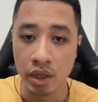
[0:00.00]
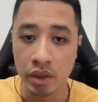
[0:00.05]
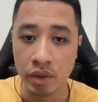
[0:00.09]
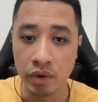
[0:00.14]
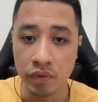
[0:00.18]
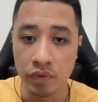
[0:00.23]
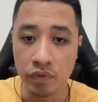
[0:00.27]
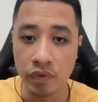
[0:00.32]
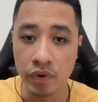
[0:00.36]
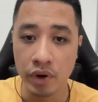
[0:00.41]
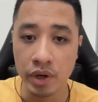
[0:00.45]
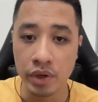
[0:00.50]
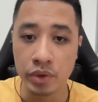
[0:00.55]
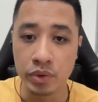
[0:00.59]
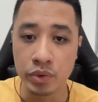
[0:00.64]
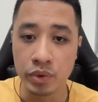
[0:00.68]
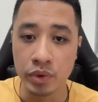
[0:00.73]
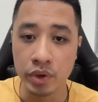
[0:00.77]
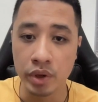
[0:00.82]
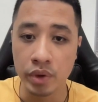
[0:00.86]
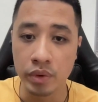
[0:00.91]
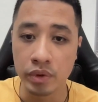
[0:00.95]
The French
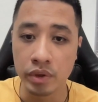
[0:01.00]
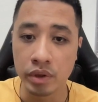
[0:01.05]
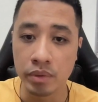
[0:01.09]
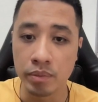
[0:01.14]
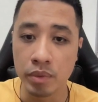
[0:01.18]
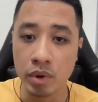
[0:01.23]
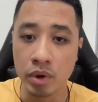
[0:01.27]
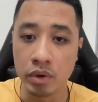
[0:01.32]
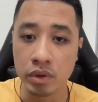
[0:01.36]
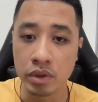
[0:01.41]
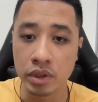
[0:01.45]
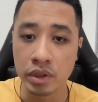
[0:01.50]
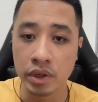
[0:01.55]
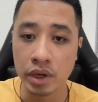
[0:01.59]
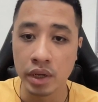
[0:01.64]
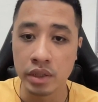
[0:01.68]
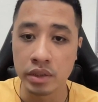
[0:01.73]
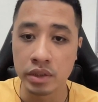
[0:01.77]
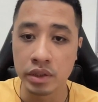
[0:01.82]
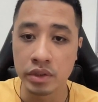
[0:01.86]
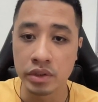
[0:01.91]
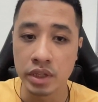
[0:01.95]
introduced the modern
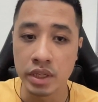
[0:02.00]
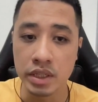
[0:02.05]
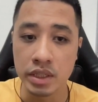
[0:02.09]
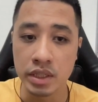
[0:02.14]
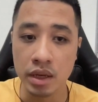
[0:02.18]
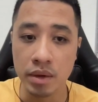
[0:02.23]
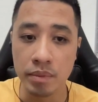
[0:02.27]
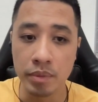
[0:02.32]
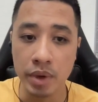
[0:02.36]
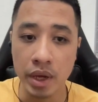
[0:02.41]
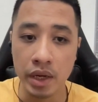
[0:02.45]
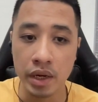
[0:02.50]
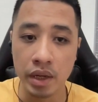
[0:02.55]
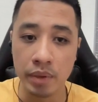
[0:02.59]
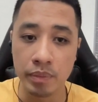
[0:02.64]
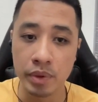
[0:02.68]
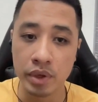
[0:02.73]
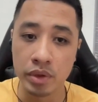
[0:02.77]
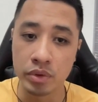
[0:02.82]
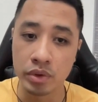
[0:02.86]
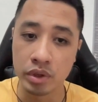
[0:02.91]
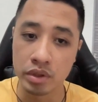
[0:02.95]
legislation system and
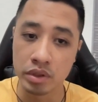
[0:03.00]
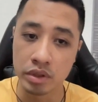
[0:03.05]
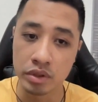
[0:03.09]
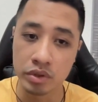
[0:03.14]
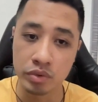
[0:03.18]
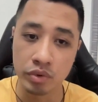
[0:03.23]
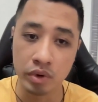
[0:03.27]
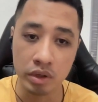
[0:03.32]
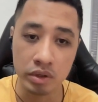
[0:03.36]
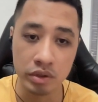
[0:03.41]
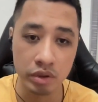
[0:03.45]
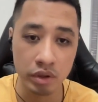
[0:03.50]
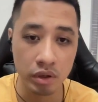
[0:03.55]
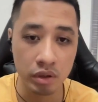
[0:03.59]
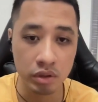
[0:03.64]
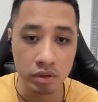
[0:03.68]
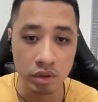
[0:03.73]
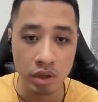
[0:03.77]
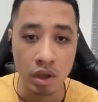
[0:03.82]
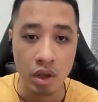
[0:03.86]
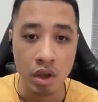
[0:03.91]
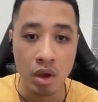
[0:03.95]
administration
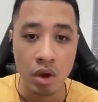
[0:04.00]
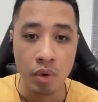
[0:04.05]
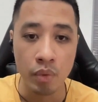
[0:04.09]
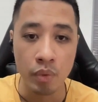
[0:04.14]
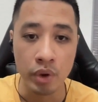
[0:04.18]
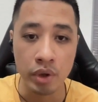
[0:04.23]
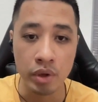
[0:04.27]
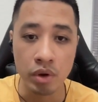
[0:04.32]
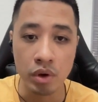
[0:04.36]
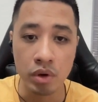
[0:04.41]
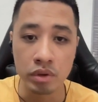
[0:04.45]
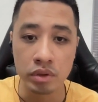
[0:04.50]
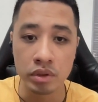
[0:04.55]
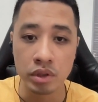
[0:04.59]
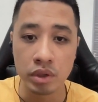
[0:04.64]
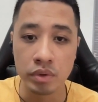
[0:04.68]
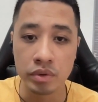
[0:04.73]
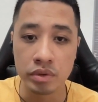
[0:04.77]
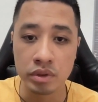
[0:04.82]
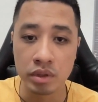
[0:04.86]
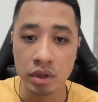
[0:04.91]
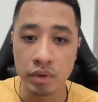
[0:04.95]
structures, which
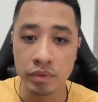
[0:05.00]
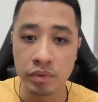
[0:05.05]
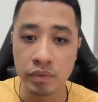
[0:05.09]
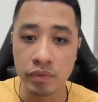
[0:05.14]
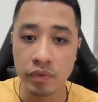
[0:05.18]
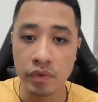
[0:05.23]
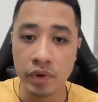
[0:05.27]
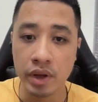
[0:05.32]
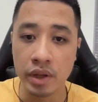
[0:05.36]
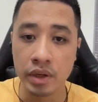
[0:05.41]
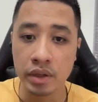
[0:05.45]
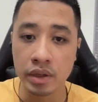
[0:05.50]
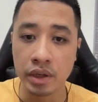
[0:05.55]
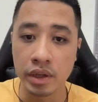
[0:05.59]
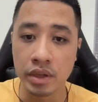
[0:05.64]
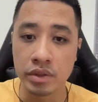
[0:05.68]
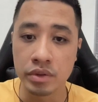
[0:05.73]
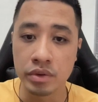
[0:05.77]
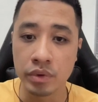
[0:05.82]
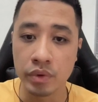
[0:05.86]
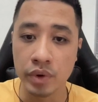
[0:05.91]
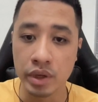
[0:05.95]
although served the French
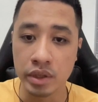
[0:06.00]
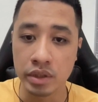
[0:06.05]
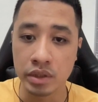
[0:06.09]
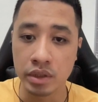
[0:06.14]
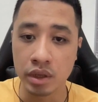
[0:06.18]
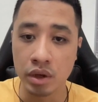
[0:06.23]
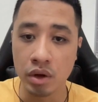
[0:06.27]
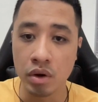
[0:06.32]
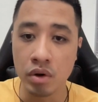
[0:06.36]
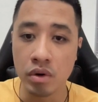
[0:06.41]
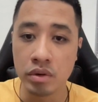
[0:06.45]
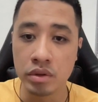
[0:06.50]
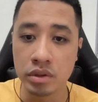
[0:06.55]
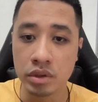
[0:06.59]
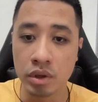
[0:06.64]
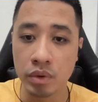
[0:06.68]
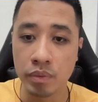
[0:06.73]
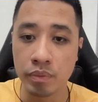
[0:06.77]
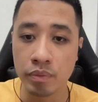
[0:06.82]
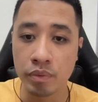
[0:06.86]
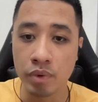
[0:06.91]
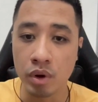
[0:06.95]
interests,
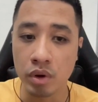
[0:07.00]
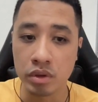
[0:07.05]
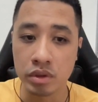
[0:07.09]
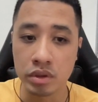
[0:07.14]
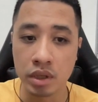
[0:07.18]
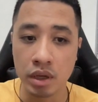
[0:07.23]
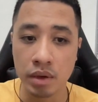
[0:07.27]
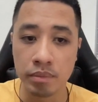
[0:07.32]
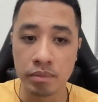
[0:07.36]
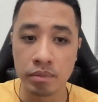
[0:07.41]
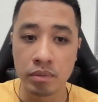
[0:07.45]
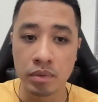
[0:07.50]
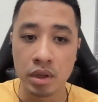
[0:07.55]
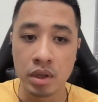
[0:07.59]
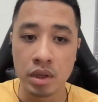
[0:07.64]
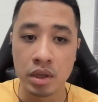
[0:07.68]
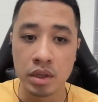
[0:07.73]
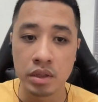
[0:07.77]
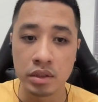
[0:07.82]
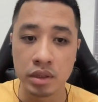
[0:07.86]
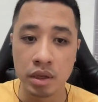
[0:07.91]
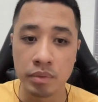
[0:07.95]
also brought some
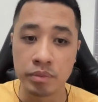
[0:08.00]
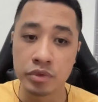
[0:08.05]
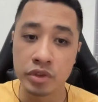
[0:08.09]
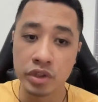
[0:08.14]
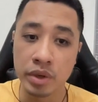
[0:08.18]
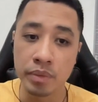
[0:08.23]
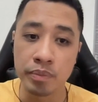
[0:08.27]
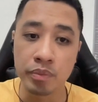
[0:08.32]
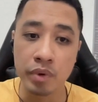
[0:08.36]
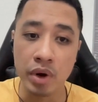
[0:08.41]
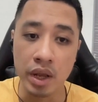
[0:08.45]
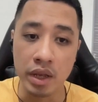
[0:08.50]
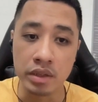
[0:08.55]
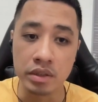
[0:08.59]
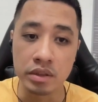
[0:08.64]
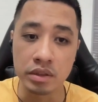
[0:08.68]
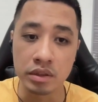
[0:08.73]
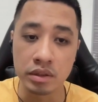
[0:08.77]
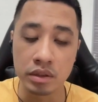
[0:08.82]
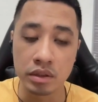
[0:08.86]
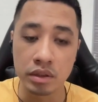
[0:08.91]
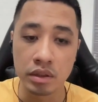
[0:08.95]

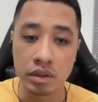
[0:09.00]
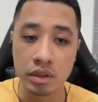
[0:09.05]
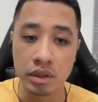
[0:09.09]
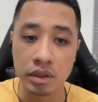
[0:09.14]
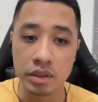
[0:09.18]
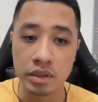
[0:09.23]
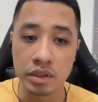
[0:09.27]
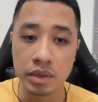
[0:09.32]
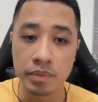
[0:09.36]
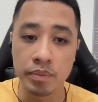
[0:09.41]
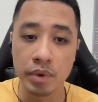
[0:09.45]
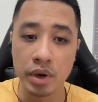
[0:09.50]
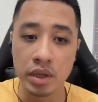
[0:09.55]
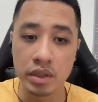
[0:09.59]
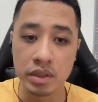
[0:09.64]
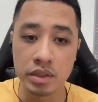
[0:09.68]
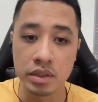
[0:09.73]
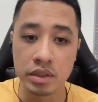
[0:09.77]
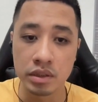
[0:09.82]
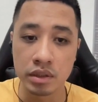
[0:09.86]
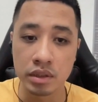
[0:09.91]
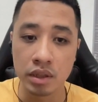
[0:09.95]
semblance
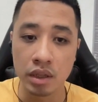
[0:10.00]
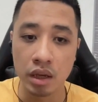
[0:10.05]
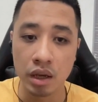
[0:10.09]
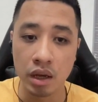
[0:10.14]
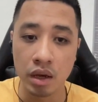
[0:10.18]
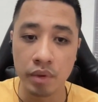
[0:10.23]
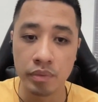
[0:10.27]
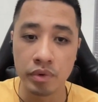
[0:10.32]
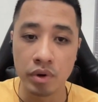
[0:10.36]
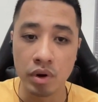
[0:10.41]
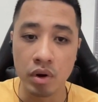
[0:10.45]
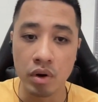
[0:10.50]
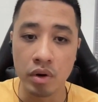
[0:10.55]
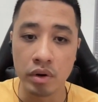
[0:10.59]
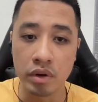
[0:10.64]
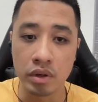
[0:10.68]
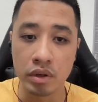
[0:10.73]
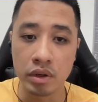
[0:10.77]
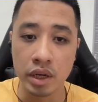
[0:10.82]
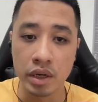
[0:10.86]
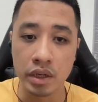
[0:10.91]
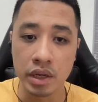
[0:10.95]
of
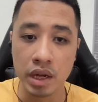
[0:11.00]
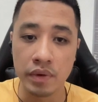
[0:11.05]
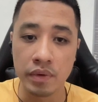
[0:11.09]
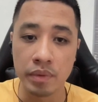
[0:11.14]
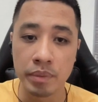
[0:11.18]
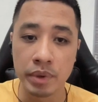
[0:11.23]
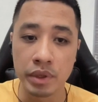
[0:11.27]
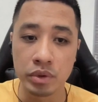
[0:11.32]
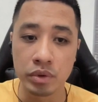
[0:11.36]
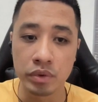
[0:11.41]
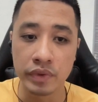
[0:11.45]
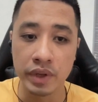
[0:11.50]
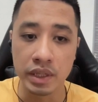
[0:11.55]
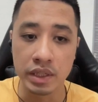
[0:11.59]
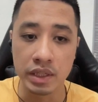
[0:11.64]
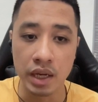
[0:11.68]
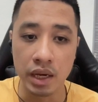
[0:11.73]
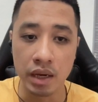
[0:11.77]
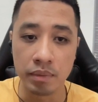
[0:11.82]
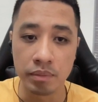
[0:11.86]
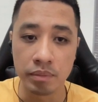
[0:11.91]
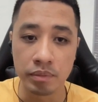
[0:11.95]
order and government to
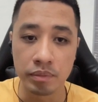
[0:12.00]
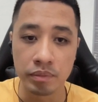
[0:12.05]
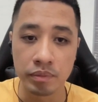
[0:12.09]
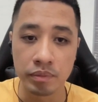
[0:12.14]
Vietnam.